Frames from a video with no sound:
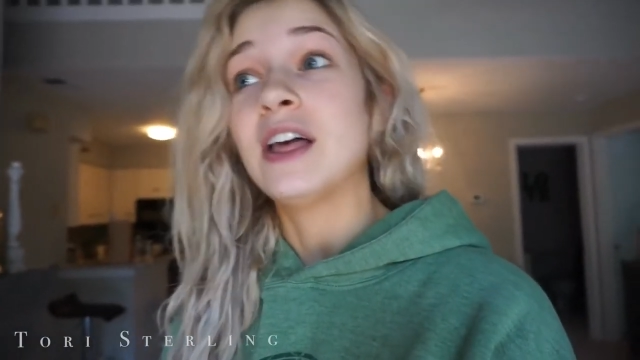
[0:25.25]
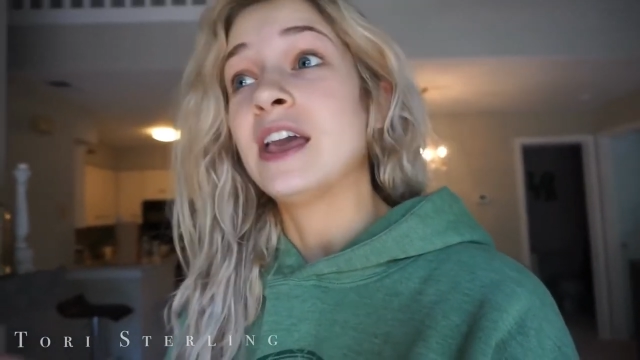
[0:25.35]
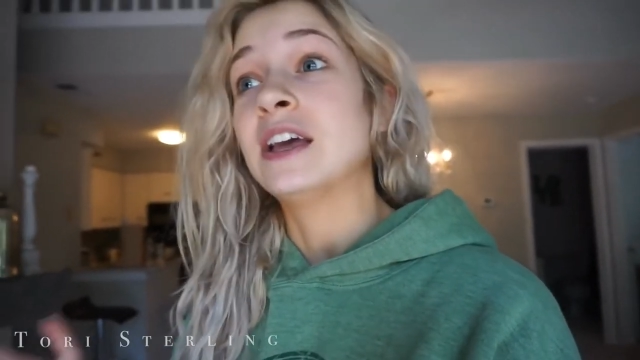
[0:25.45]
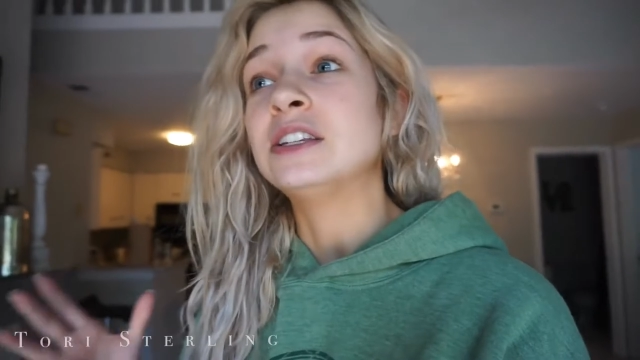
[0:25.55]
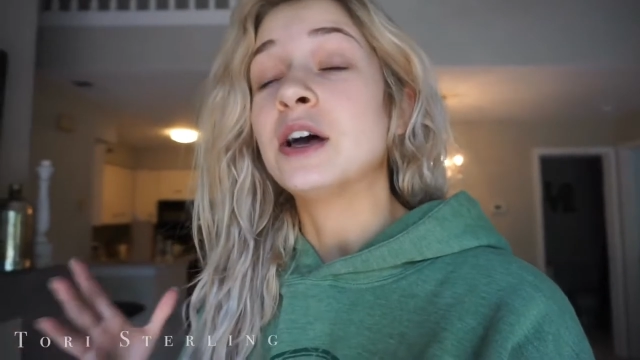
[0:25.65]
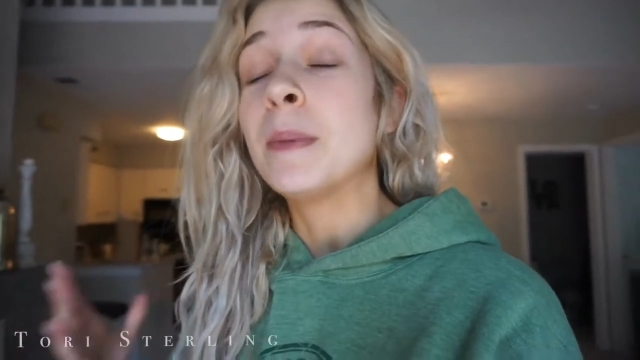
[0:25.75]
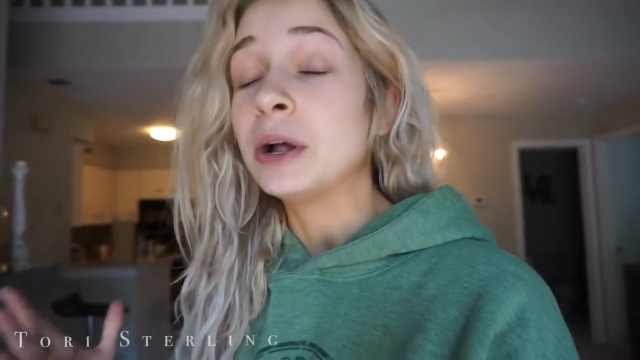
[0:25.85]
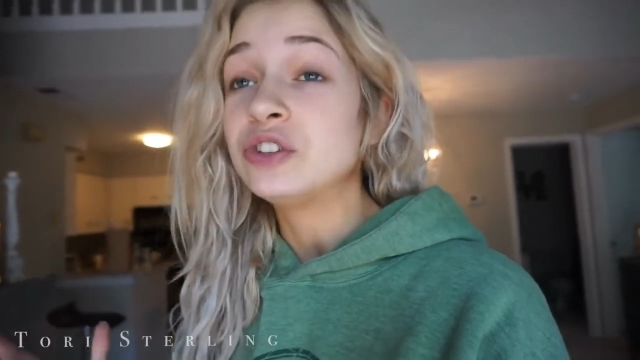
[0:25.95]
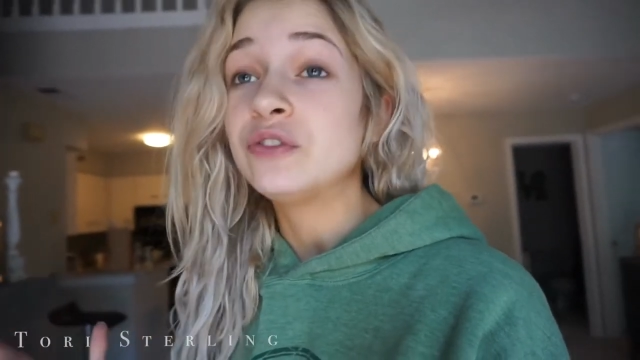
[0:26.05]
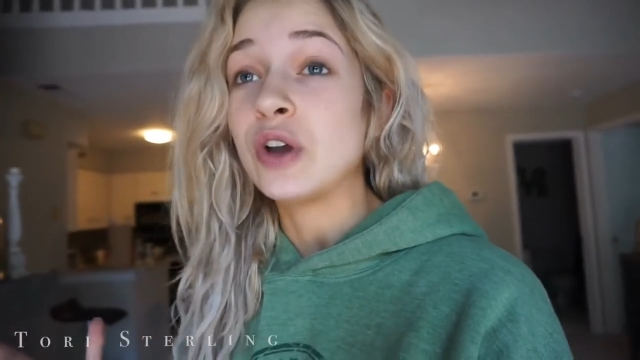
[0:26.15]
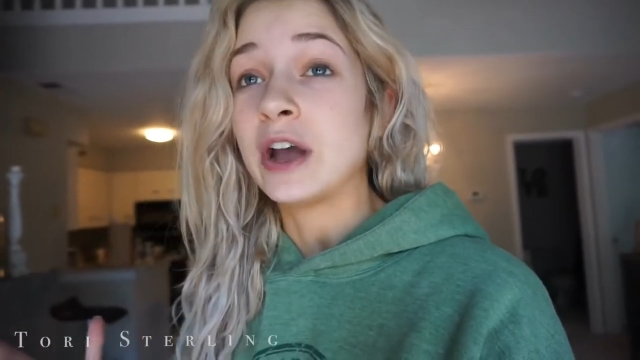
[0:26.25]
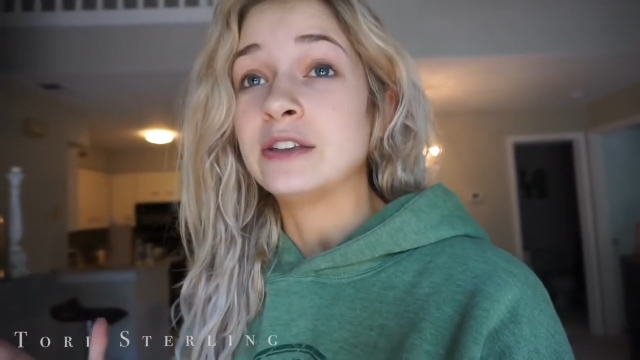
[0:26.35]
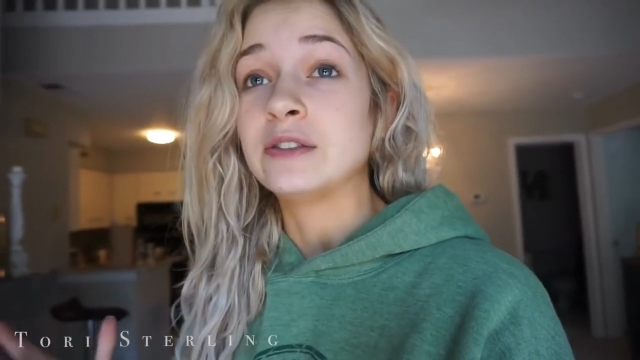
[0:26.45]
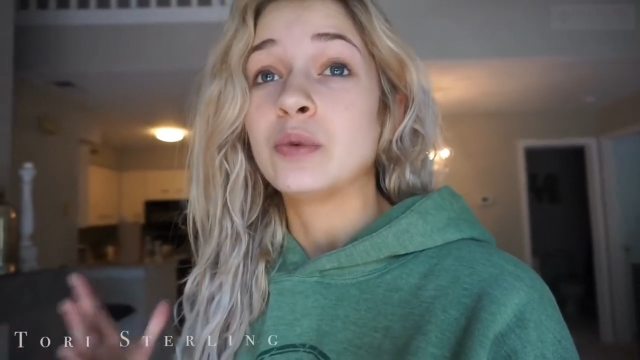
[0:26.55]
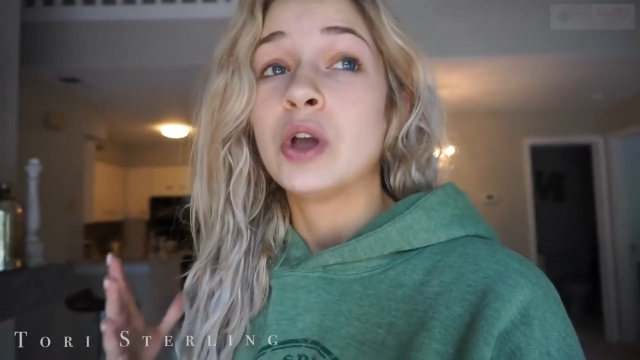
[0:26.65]
and a bunch of you
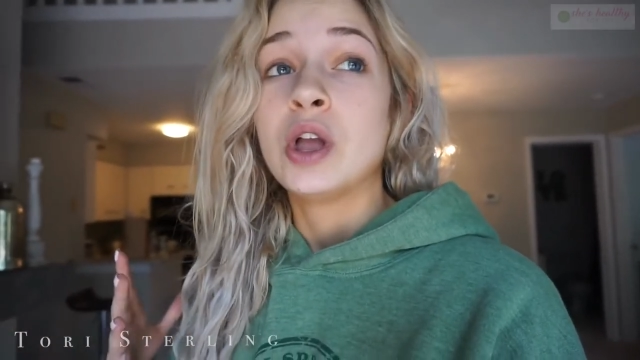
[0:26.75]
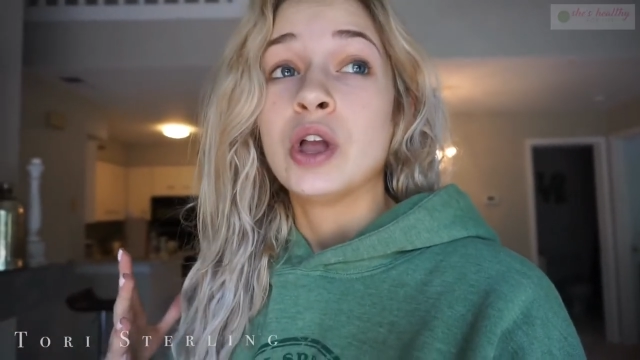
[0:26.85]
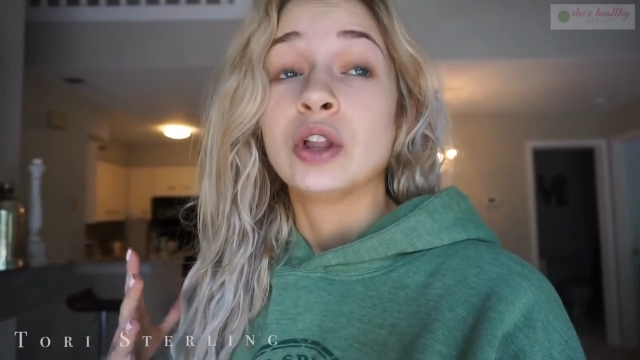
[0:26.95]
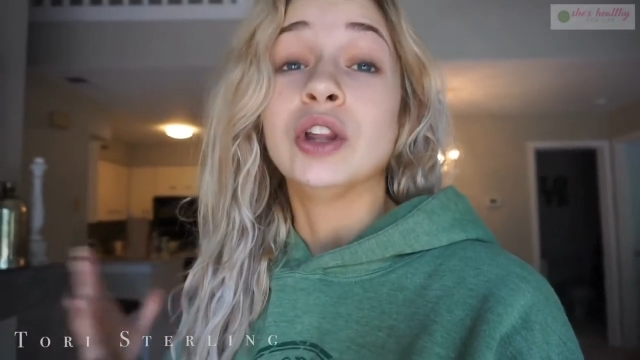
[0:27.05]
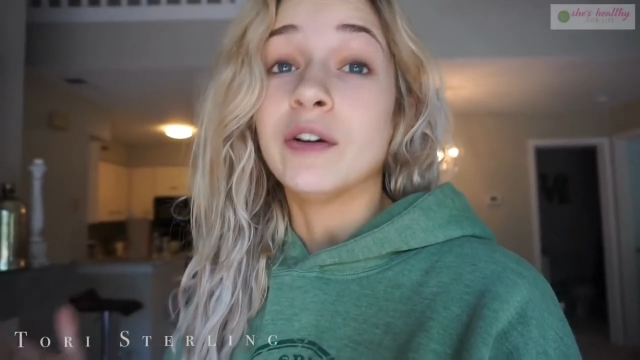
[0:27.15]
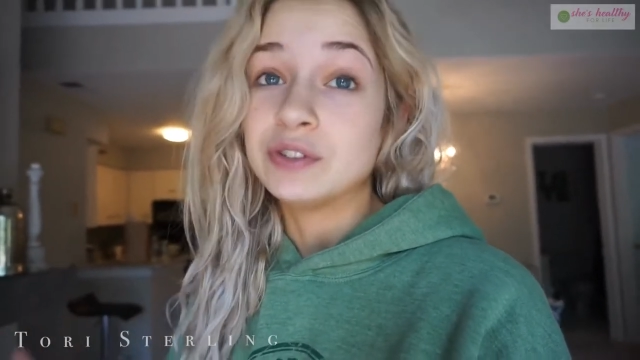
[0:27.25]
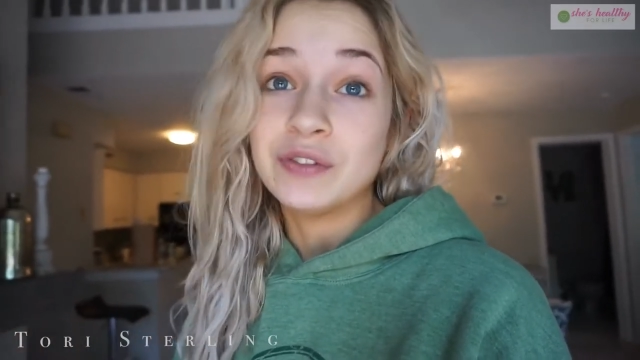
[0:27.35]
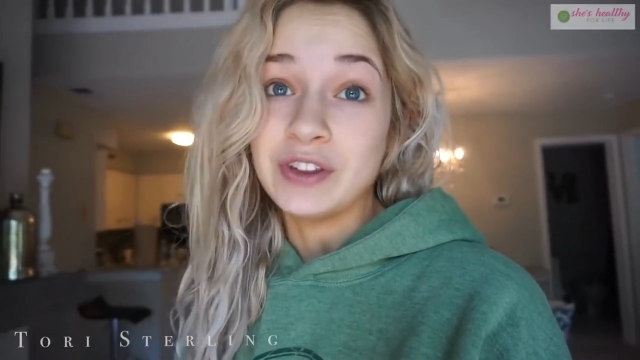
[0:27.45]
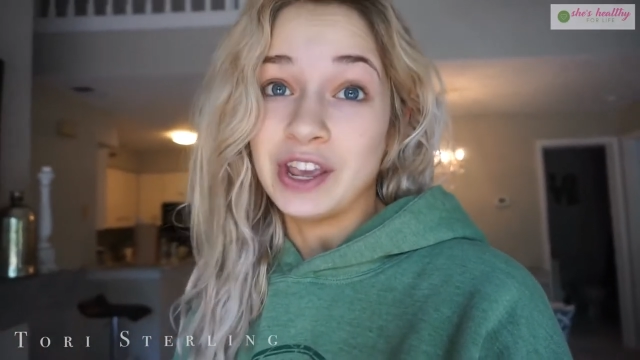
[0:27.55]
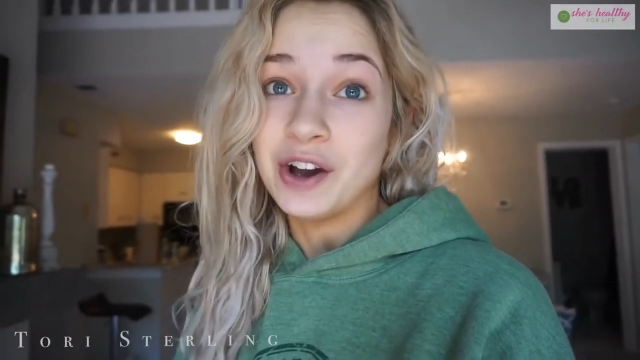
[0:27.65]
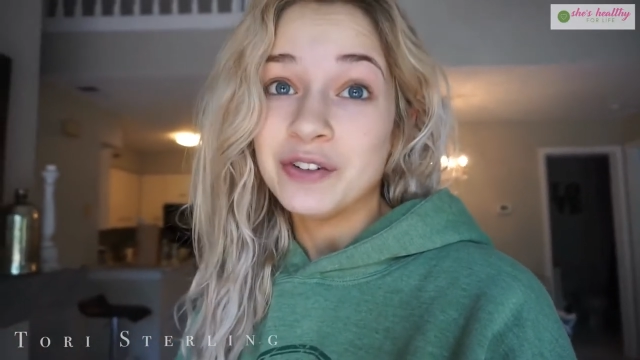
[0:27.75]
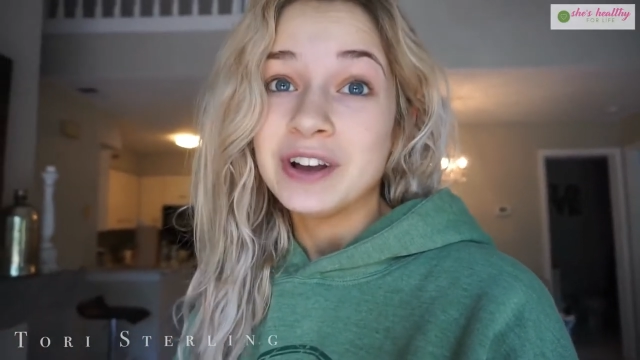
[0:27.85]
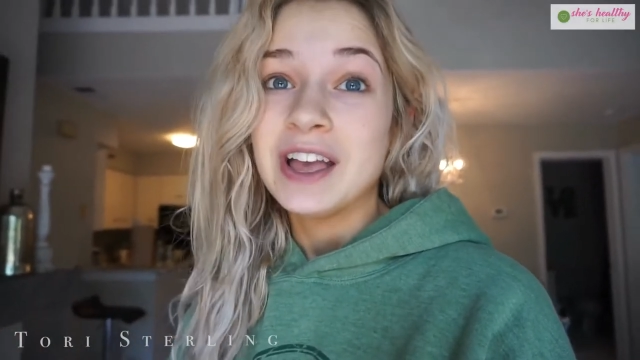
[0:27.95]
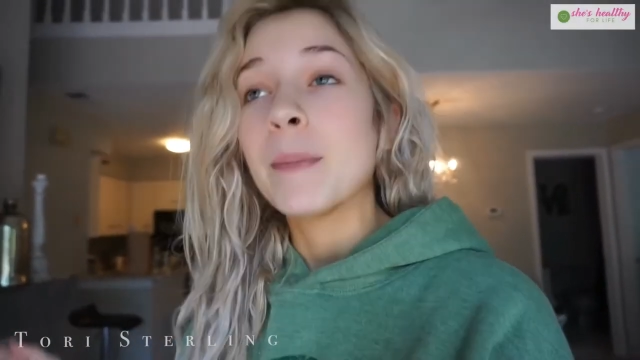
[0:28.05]
guys loved the video.